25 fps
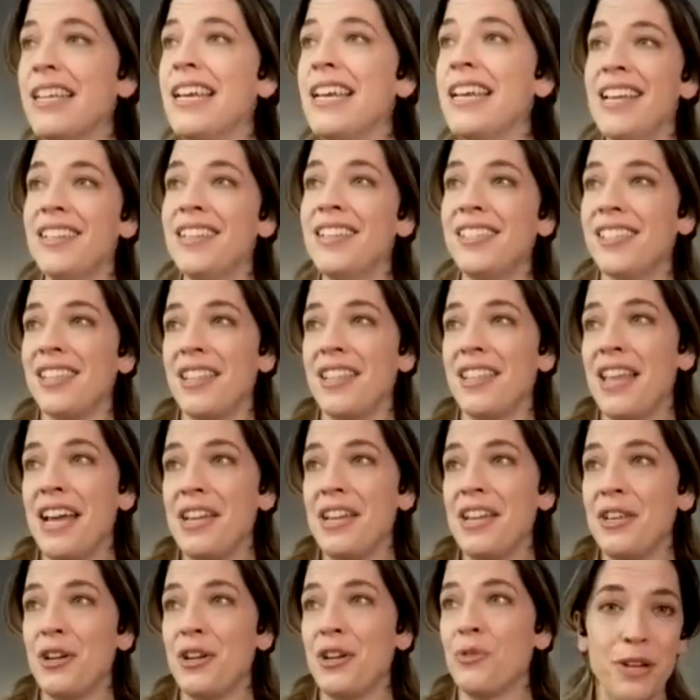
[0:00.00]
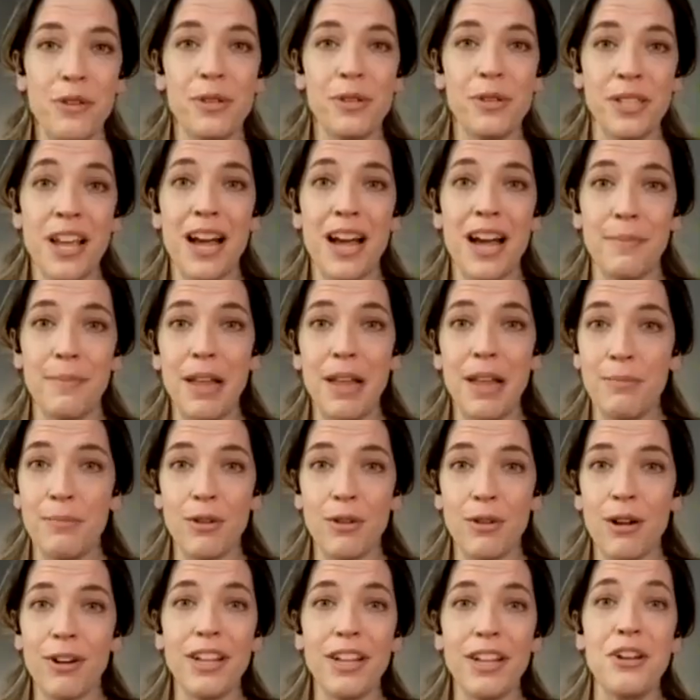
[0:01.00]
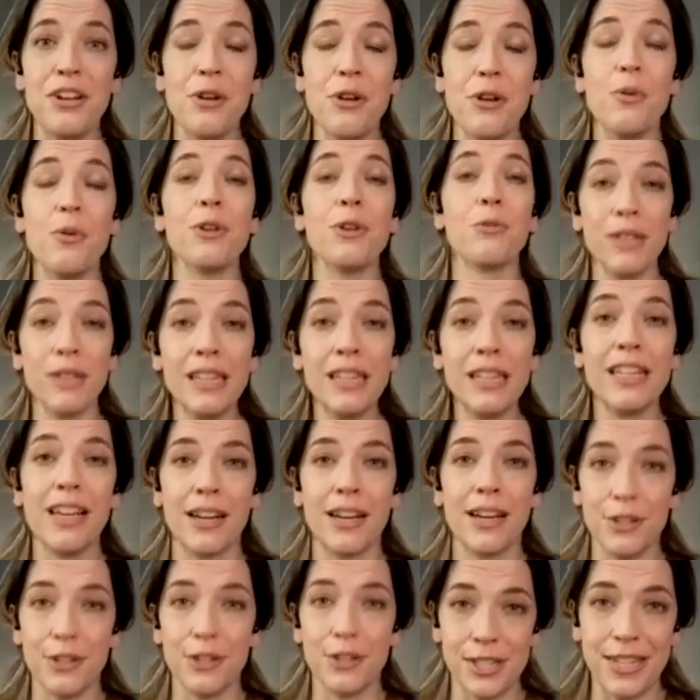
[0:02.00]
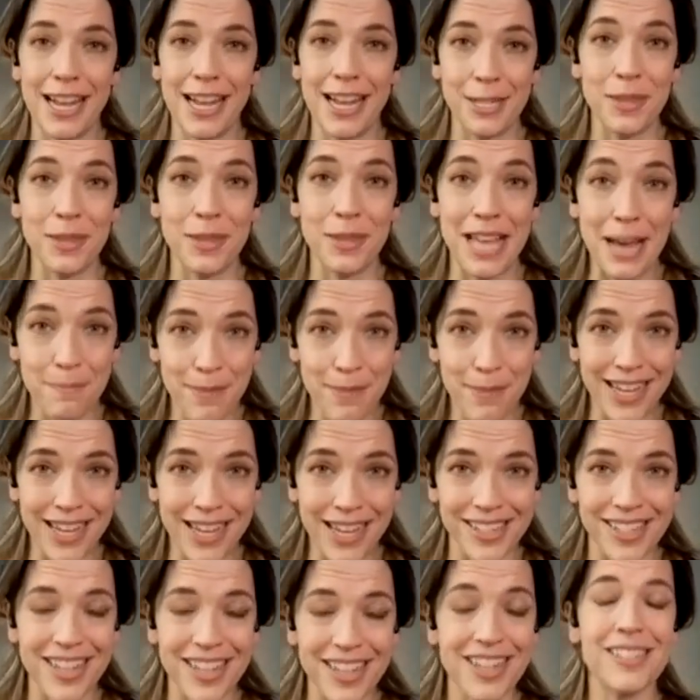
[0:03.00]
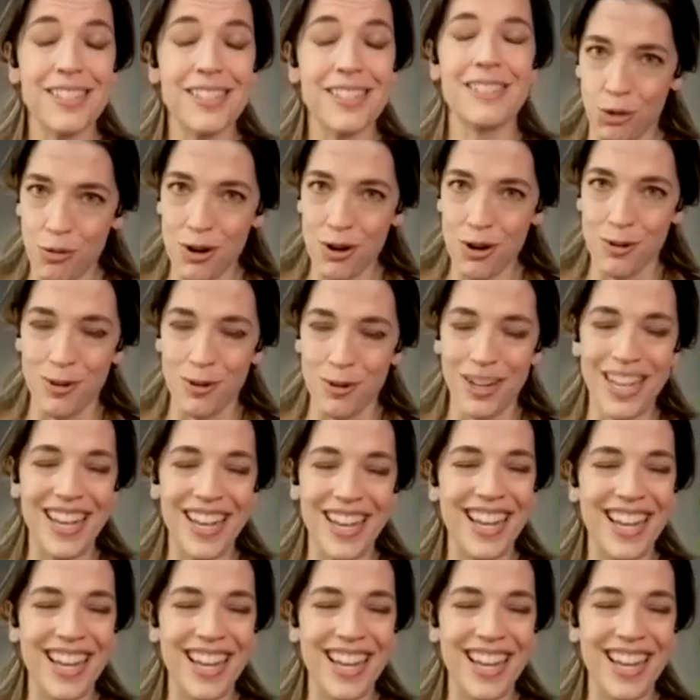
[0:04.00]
is that when you say I'm a librarian, no one really understands what that means. And it's true.